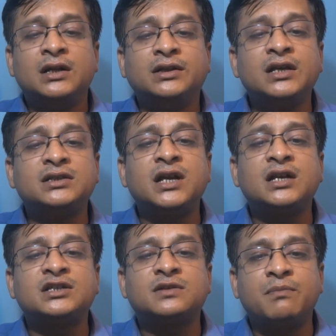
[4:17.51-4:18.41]
These
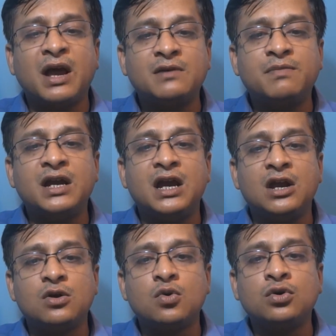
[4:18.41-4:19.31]
tests may
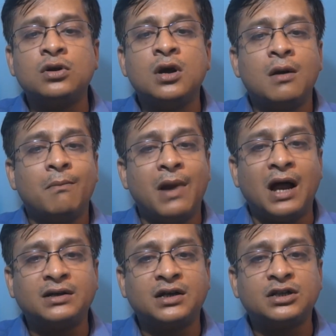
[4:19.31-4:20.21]
include
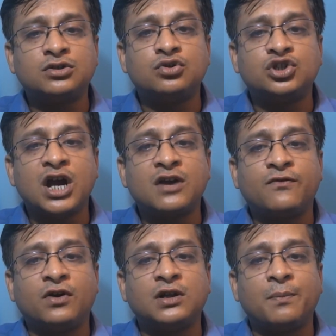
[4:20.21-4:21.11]
blood tests to check
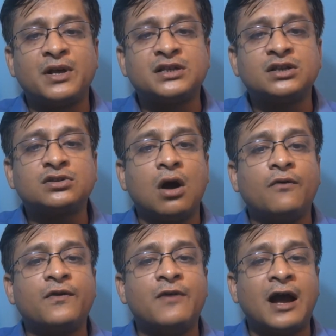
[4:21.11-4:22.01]
for the presence
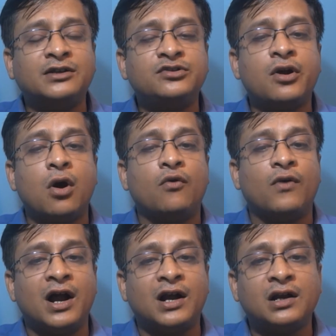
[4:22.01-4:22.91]
of a bacteria or
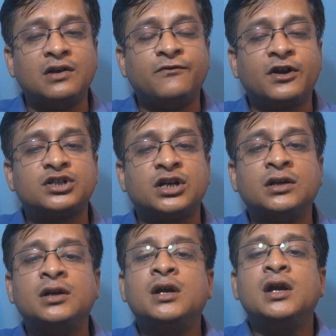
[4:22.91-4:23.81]
viral
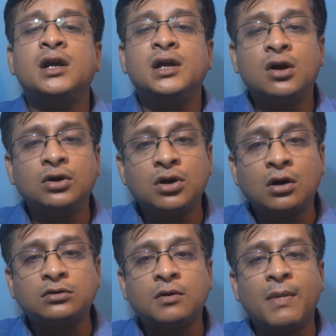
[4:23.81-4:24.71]
infection. Your
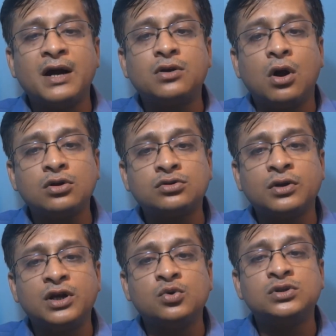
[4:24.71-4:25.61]
doctor might also
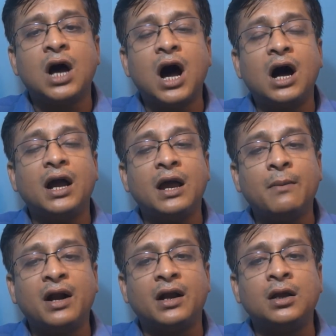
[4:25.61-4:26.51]
use a
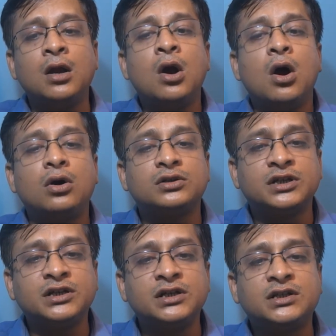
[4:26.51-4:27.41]
MRI or
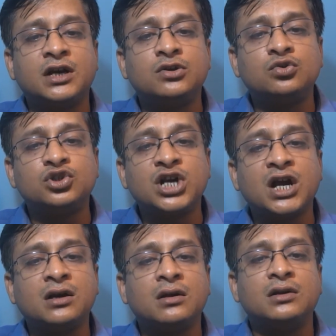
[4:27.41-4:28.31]
CT scan to
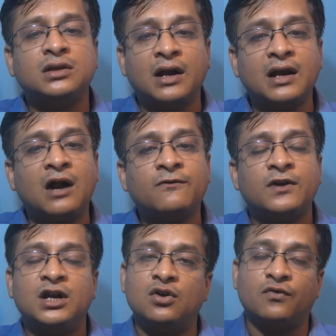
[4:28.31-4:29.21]
check the
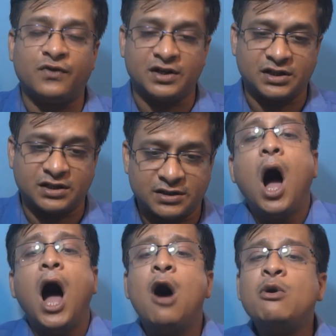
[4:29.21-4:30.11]
nerve in your faces.
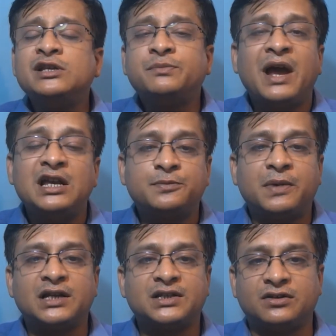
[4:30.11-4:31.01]
How is Bell's
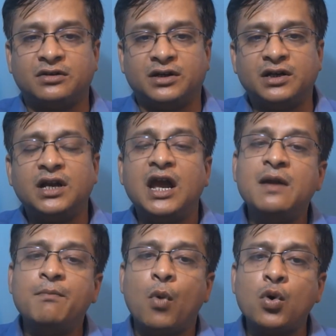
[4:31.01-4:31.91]
palsy treated?
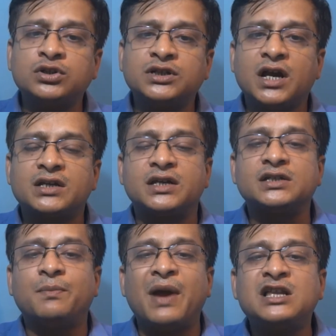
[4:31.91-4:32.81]
In most
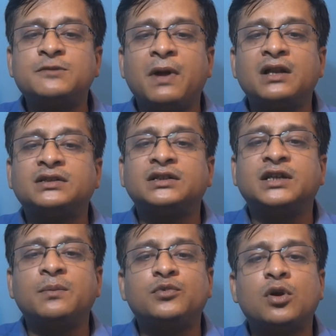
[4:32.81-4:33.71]
cases, Bell's palsy
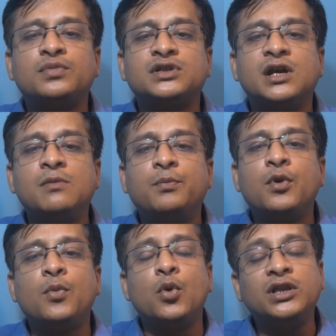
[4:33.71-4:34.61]
symptoms
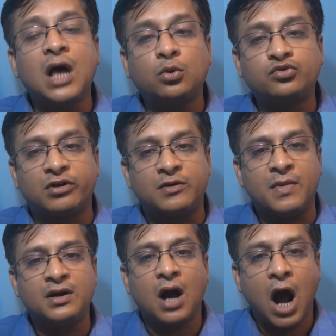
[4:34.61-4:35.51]
improve without
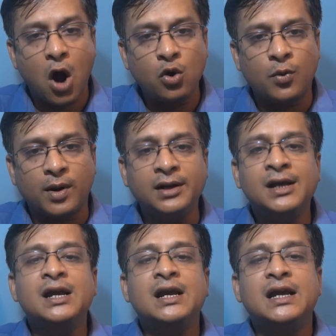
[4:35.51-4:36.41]
treatment. However,
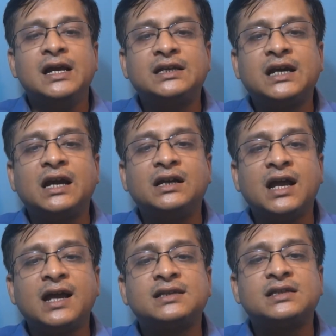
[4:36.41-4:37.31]
it can
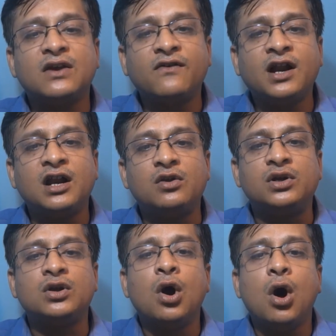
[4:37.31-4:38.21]
take several
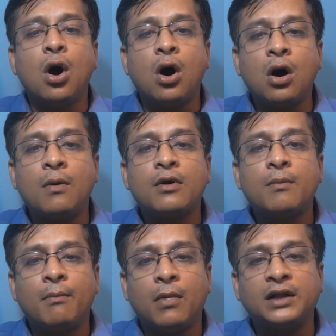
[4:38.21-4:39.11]
weeks or
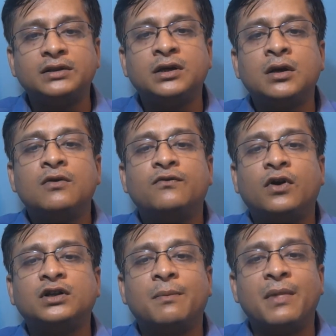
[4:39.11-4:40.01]
months
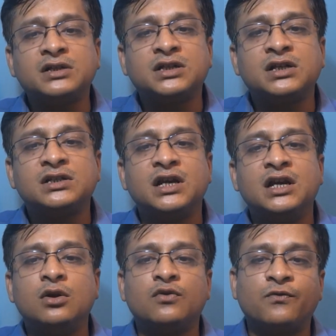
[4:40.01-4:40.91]
for the muscles
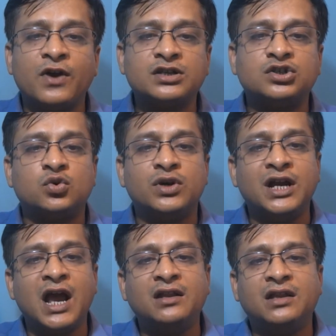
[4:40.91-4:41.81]
in your face to
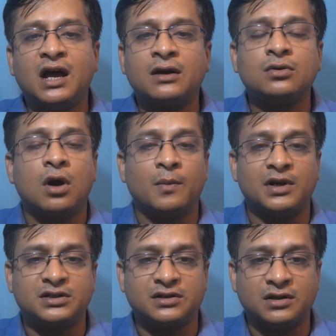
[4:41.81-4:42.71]
regain their
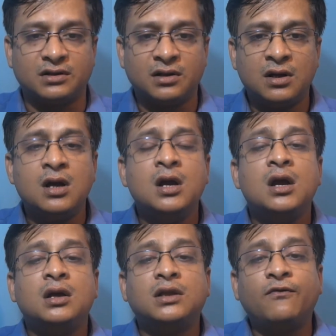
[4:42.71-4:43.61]
normal strength.
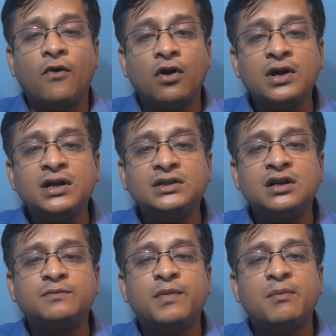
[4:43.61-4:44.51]
The following
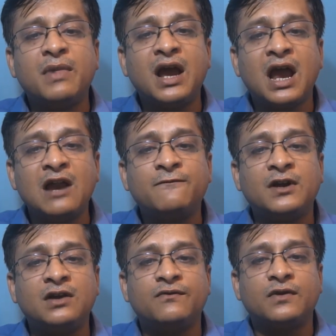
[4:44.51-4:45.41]
treatment may help
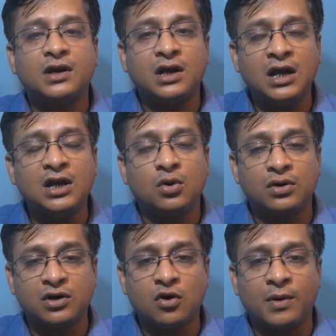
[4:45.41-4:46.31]
in your
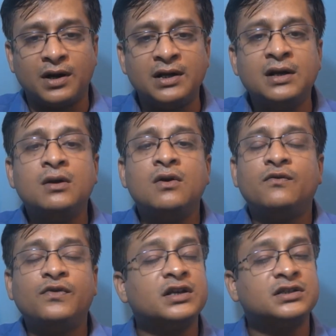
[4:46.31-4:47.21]
recovery.
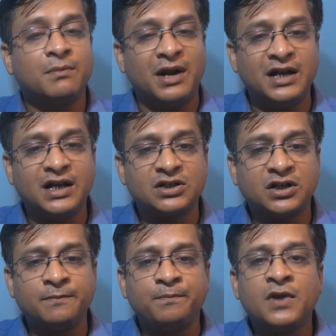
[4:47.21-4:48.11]
First, medication.